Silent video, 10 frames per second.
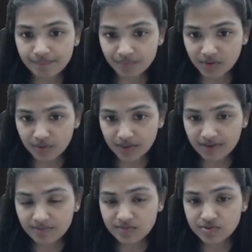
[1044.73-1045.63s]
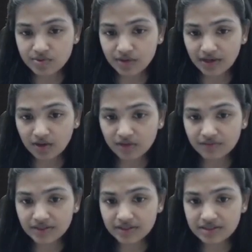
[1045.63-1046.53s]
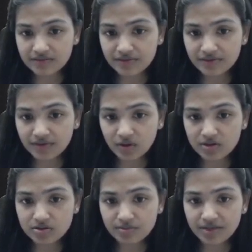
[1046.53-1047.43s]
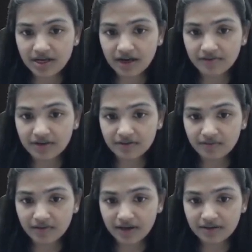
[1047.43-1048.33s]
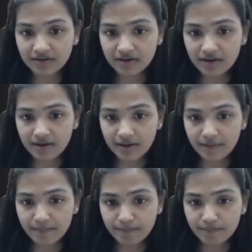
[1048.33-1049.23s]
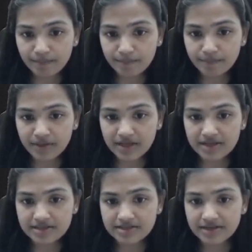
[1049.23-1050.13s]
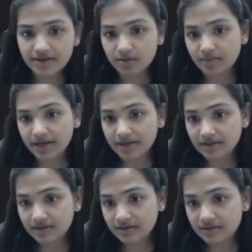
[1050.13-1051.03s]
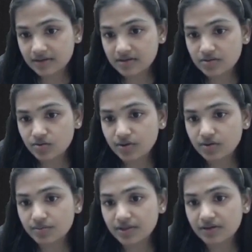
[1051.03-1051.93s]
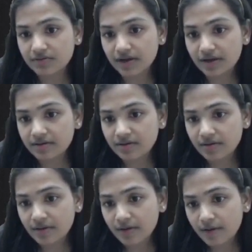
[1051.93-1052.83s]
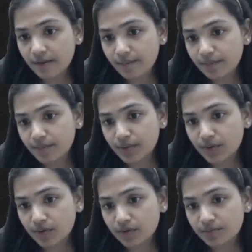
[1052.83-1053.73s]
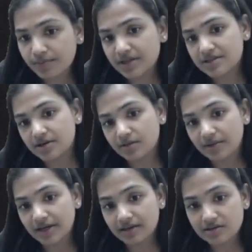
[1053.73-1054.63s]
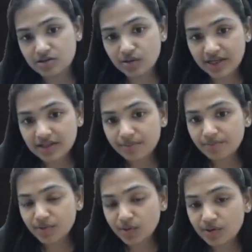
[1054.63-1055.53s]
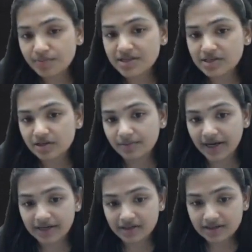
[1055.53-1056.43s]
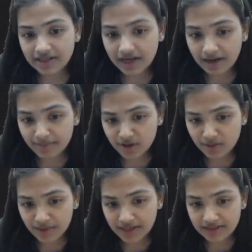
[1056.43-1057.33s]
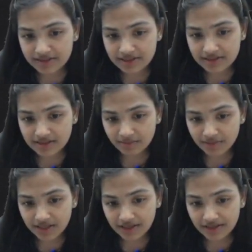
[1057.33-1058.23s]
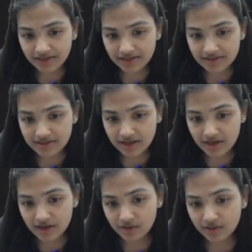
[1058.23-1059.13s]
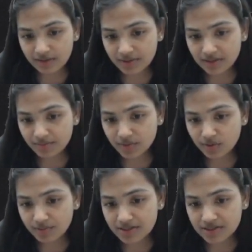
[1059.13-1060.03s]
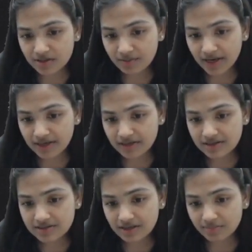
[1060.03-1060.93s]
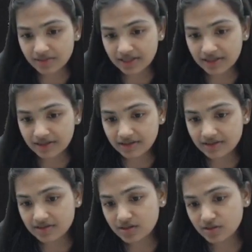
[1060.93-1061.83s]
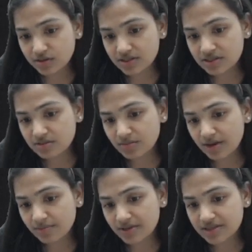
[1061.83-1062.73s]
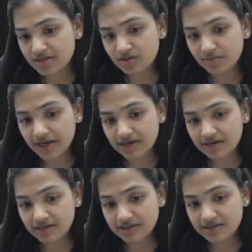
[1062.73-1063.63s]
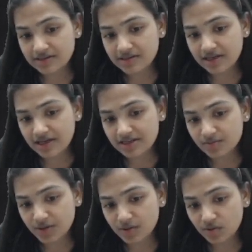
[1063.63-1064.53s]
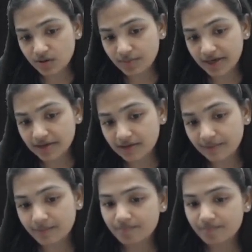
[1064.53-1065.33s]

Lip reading: Okay, so along with this we will also be having one pz orbital. This is going to be the one pure pz orbital. So in the pure pz orbital, the hybrid orbitals are something like this. Okay, but the pure pz orbital is completely this. So this is my pz orbital and this is the sp2 orbital.